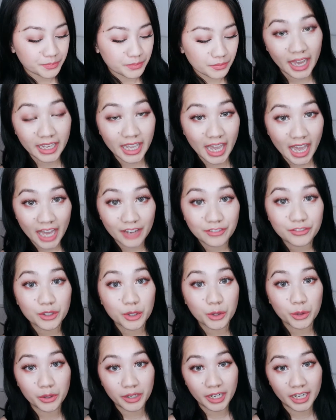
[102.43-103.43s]
I have
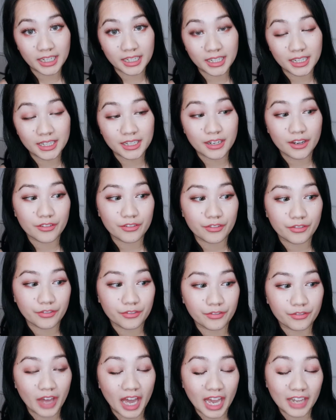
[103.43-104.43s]
created
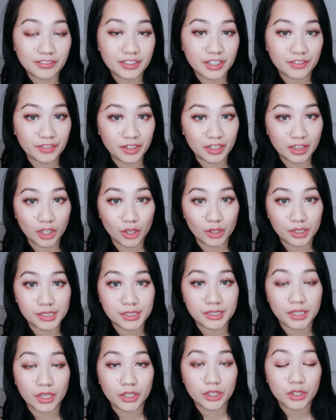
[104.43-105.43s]
5 different
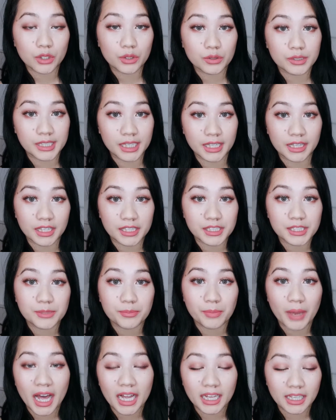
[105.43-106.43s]
looks using this
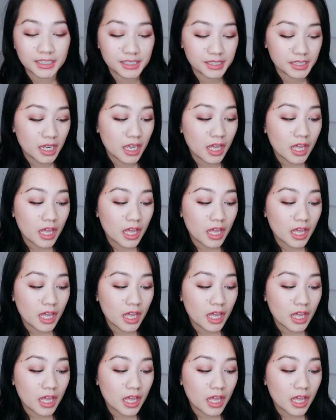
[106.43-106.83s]
palette.